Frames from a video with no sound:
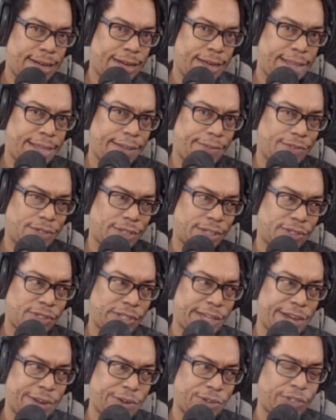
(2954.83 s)
gives us
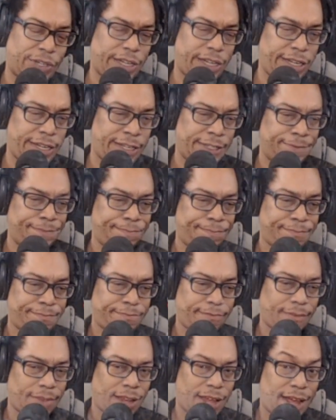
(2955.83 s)
scarcity,
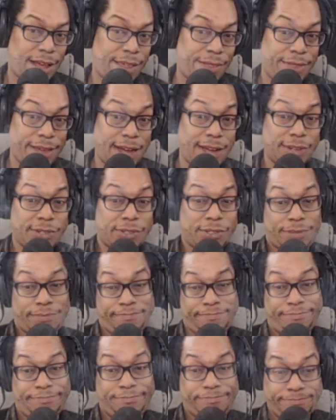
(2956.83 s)
thus
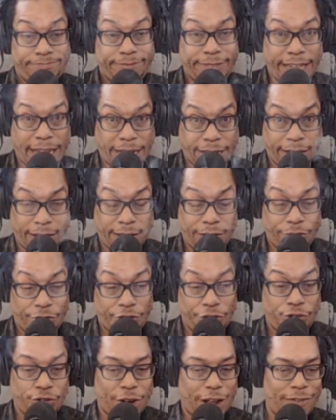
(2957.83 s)
technically
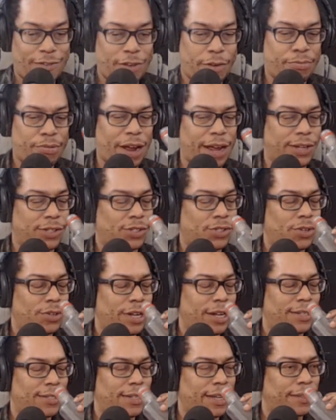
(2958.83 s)
should drive up price.
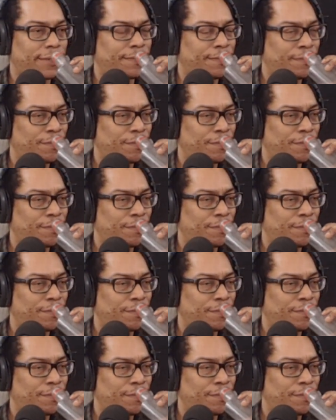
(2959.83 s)
Hold on a second.